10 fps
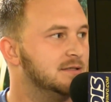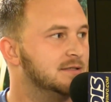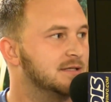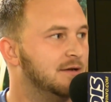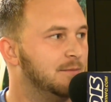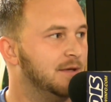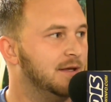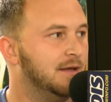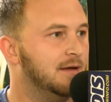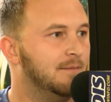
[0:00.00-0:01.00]
is going to
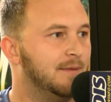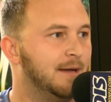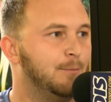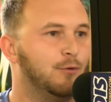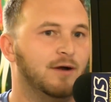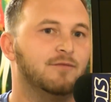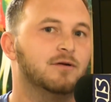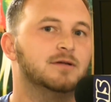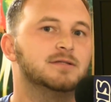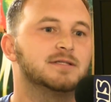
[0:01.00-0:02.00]
be my
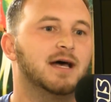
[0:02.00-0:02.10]
preference.